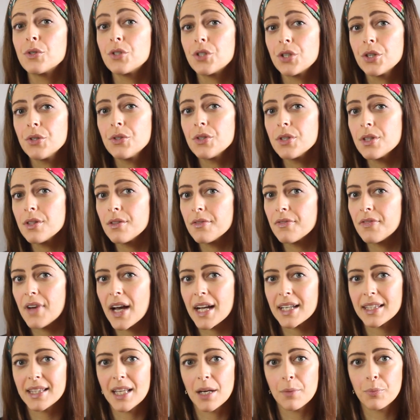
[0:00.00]
due to the
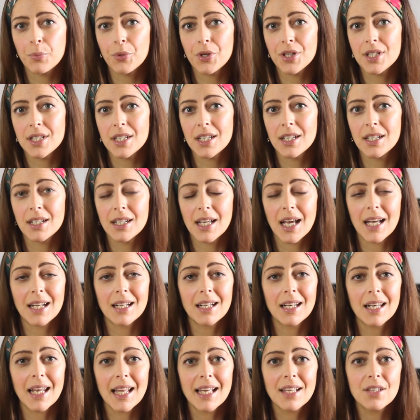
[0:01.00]
fact that Britain
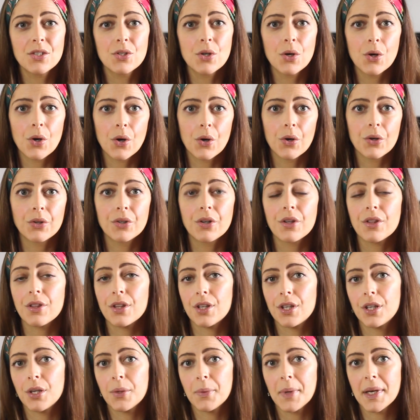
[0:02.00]
and later on
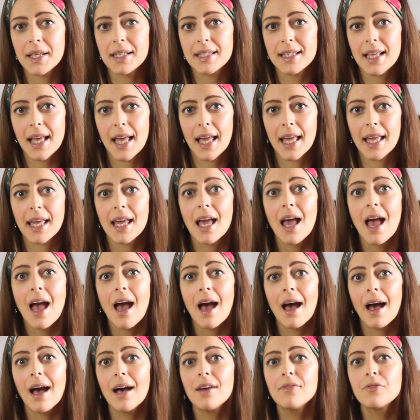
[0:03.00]
the USA
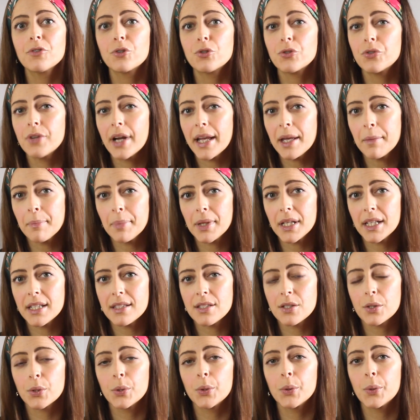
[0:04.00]
have great
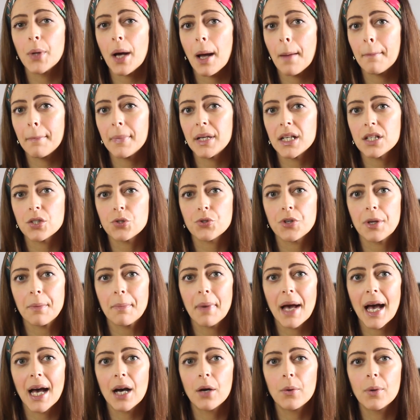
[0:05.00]
political and military
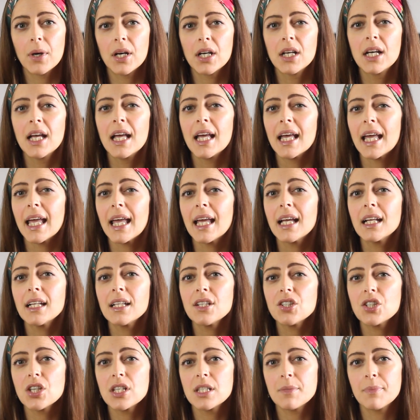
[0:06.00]
power,
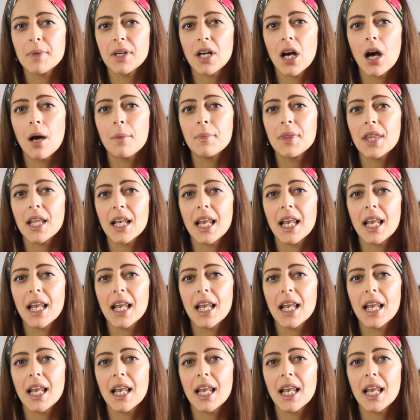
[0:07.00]
English has become